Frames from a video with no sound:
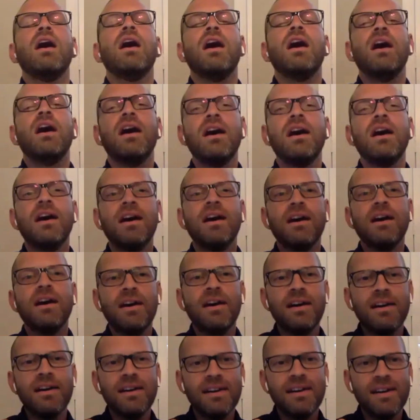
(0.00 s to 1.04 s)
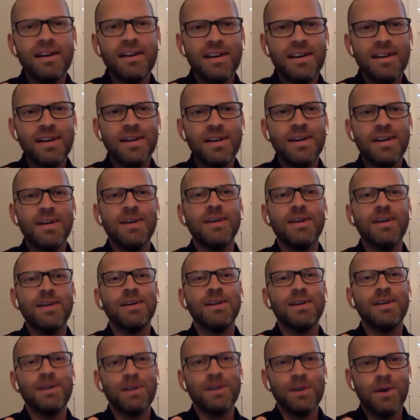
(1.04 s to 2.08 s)

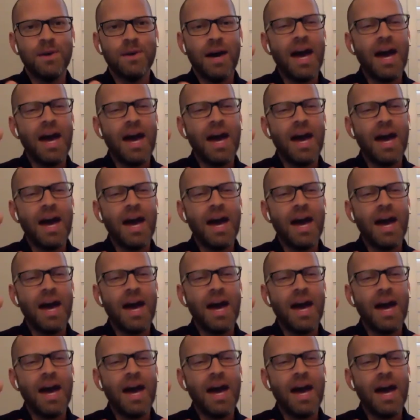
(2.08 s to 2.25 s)
oh,